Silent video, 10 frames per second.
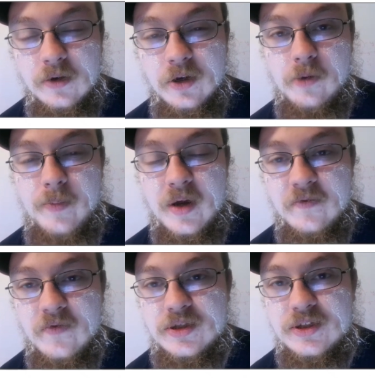a little bit
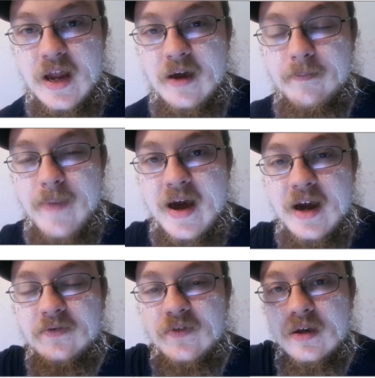of a step
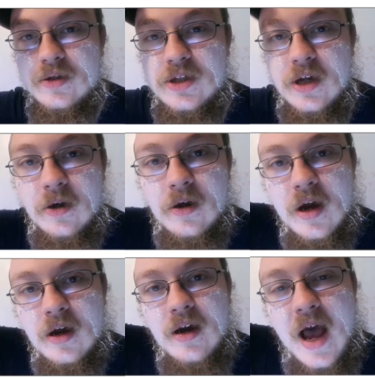back this year,
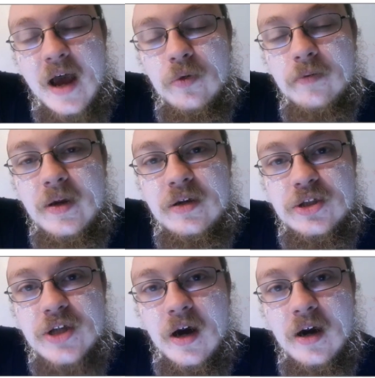I would be
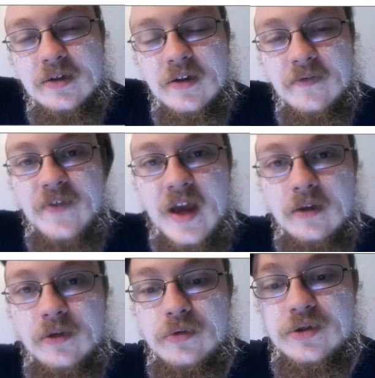shocked if they
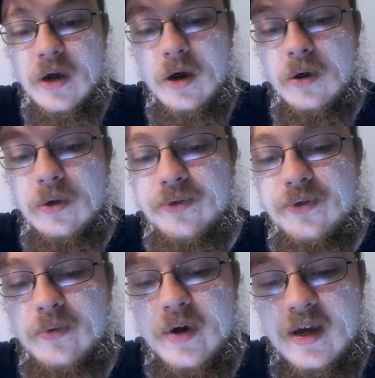lose all
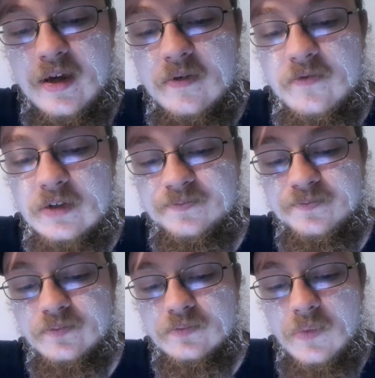three of
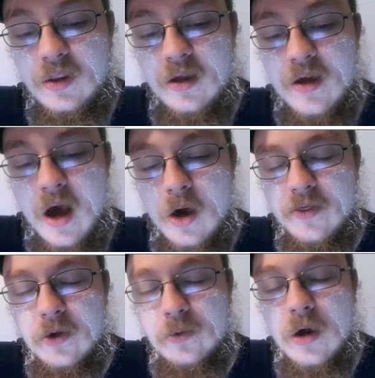
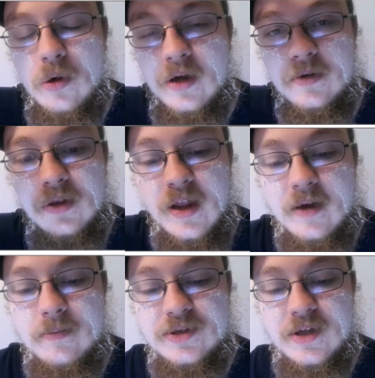on the road at
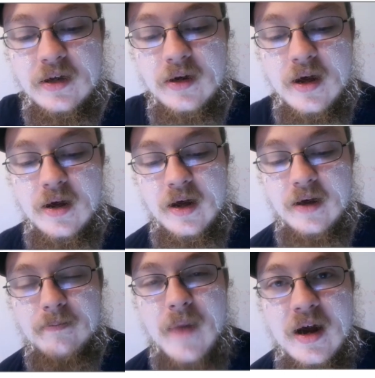Clemson
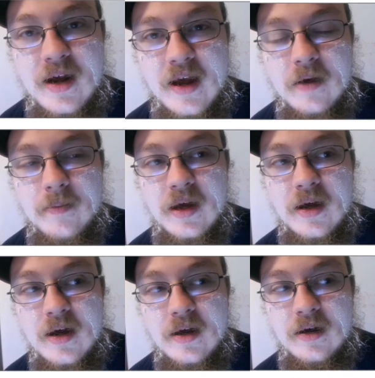and
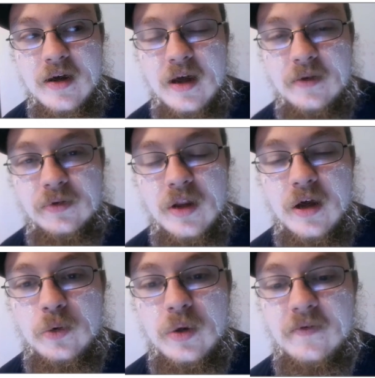Miami and
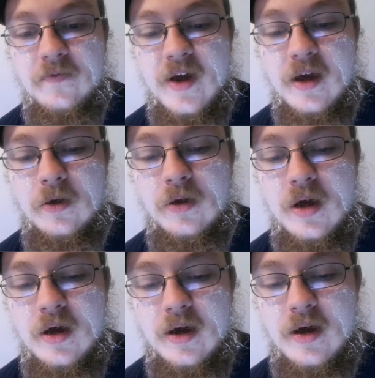Louisville.
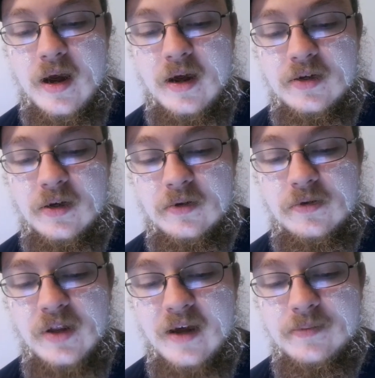And
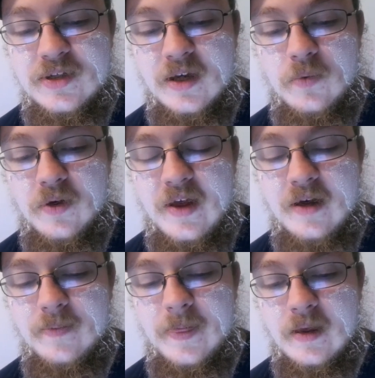Clemson, with
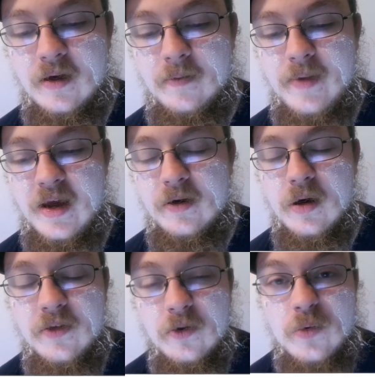it being
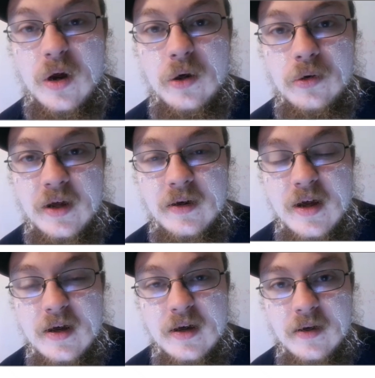on the road and
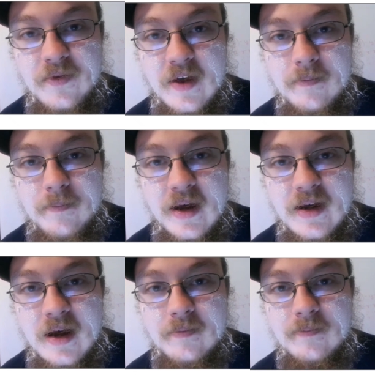them
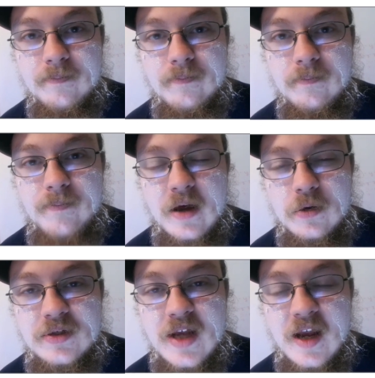being a
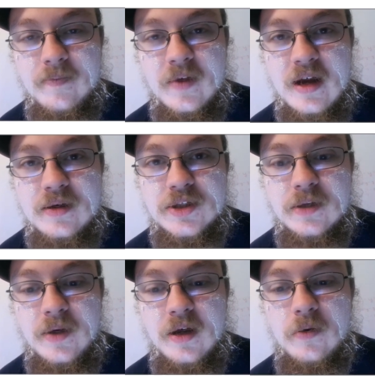better team than
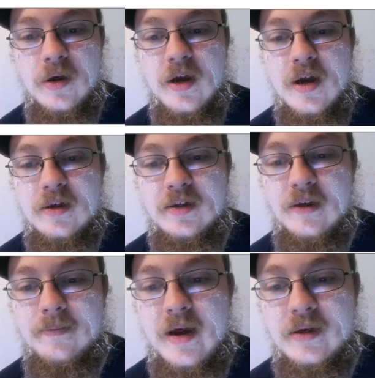SMU, it
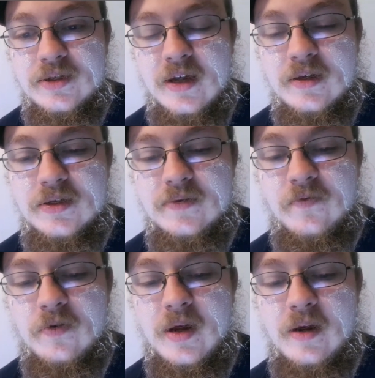didn't make sense
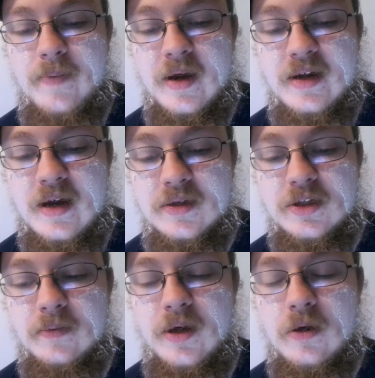for me to pick
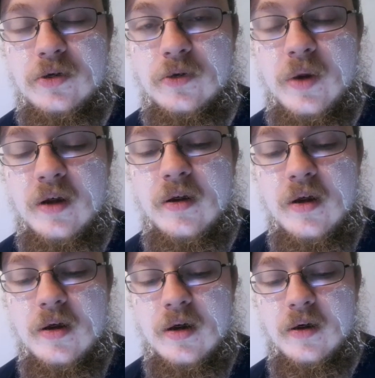SMU to win
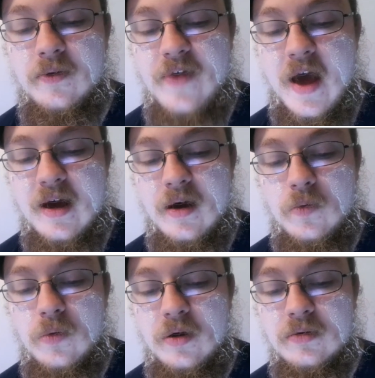that
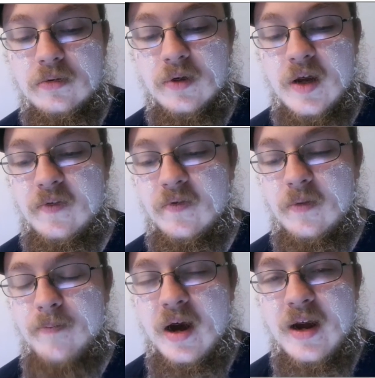one. And
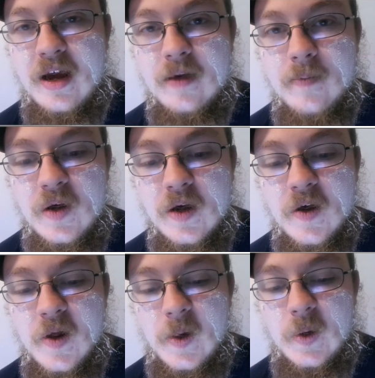Miami,
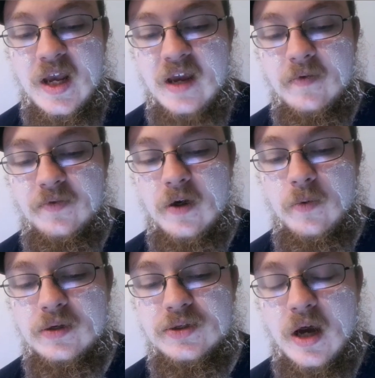even
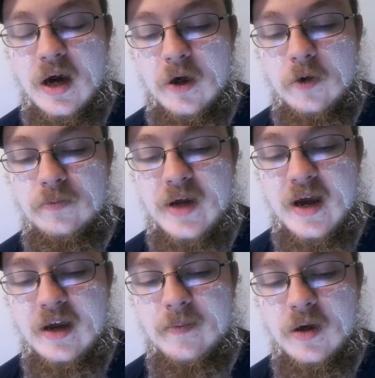though it's a home
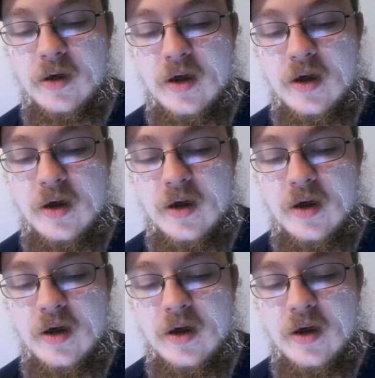game,